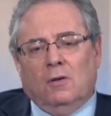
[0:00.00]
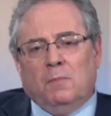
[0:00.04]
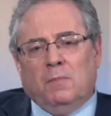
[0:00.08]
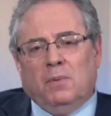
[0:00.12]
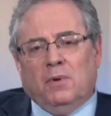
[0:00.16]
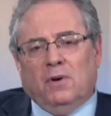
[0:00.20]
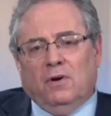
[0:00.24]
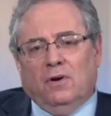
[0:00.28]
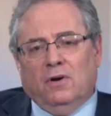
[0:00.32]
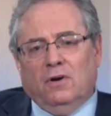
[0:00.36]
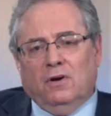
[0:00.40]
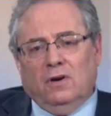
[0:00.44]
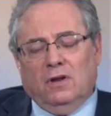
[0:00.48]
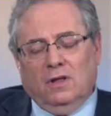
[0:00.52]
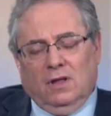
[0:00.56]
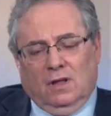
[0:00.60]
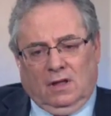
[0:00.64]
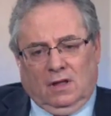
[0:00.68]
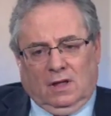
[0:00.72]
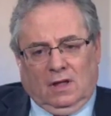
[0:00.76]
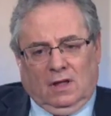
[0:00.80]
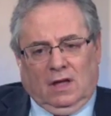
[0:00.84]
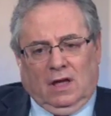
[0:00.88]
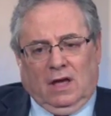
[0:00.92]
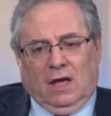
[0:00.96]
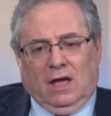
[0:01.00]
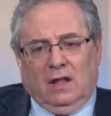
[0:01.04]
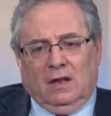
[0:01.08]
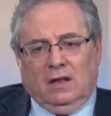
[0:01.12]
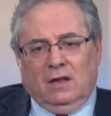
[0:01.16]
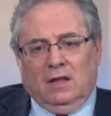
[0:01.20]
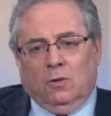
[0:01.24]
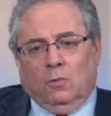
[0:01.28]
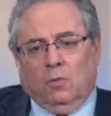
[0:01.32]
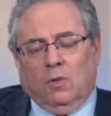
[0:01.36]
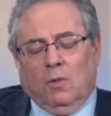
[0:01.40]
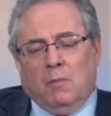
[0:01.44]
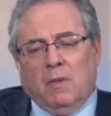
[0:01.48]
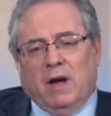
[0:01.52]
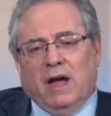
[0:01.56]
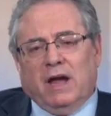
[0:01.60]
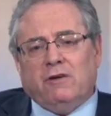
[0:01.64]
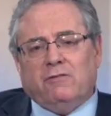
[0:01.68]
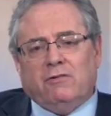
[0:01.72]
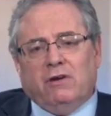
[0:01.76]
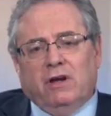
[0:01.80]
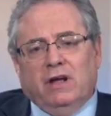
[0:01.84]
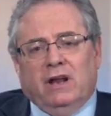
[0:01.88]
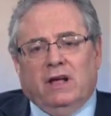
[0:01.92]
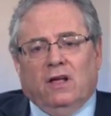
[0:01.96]
a bird and it will
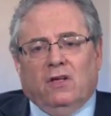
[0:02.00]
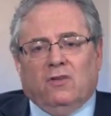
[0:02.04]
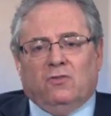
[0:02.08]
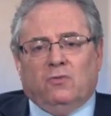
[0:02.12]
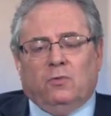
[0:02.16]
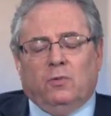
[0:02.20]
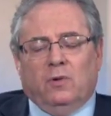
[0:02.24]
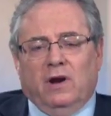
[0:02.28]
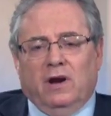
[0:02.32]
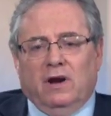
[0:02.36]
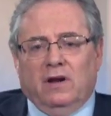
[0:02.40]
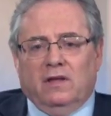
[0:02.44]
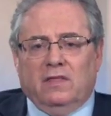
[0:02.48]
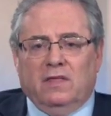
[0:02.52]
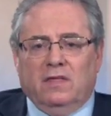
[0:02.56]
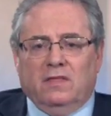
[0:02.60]
migrate elsewhere.